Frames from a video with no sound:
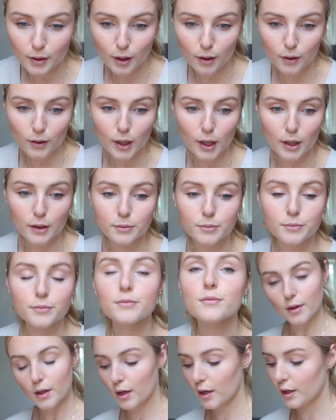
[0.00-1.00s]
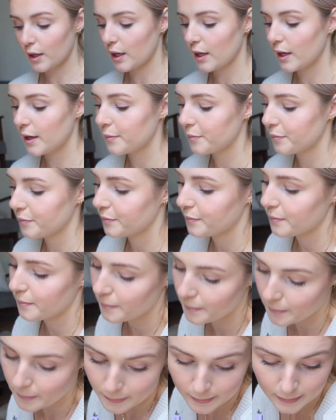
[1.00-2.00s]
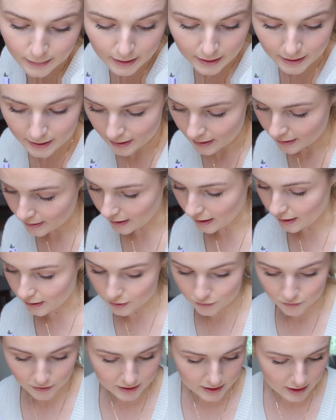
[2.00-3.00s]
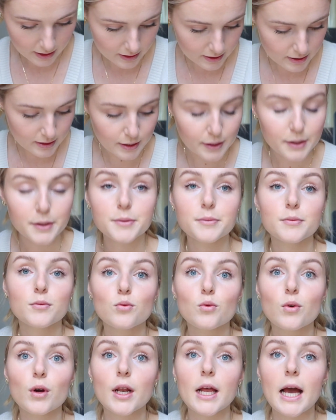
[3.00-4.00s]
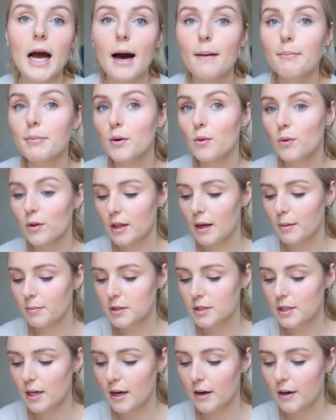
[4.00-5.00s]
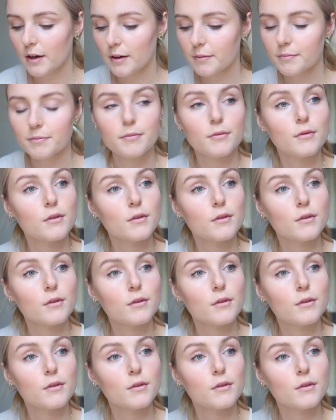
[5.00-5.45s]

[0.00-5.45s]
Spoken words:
Okay. Oh yeah. That looks fantastic. Really happy with that mascara.